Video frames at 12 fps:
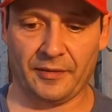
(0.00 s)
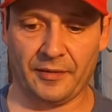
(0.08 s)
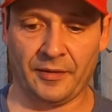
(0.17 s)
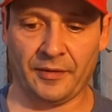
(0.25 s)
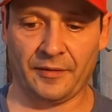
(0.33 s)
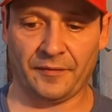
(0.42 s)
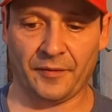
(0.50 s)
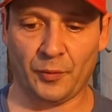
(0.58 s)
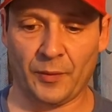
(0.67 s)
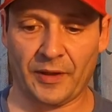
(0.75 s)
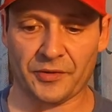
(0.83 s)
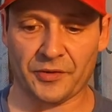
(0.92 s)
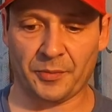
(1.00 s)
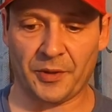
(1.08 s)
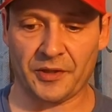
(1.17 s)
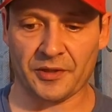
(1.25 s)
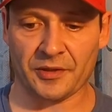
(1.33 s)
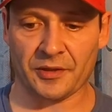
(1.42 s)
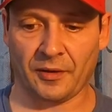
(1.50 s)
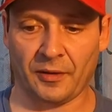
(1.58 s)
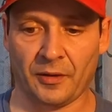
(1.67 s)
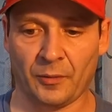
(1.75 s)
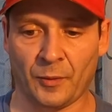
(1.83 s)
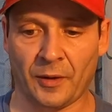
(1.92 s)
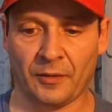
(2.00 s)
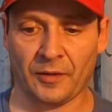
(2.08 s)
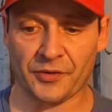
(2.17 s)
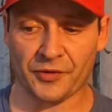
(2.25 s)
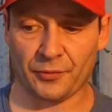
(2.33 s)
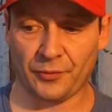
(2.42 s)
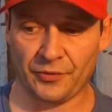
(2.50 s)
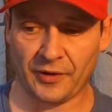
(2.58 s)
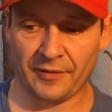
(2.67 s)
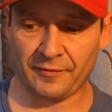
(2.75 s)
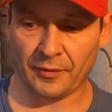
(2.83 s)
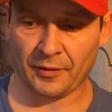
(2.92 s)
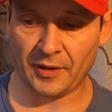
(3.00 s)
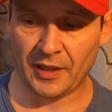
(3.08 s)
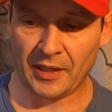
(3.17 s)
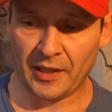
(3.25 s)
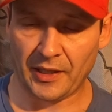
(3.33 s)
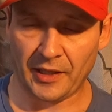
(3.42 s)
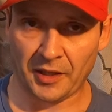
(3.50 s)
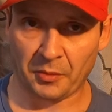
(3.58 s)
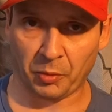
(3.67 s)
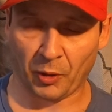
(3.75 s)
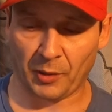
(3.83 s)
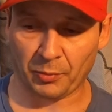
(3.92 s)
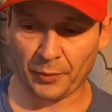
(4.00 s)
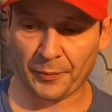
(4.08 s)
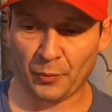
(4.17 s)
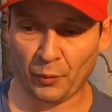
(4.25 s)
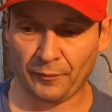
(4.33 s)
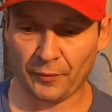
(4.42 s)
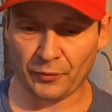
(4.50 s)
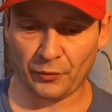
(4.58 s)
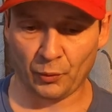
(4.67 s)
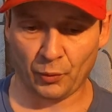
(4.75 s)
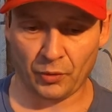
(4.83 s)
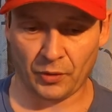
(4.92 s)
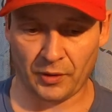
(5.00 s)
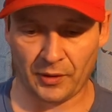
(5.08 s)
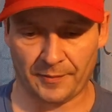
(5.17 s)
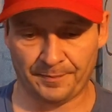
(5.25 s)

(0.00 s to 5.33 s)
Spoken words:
a few extra pieces of hardware and a screwdriver, and a prop removal tool.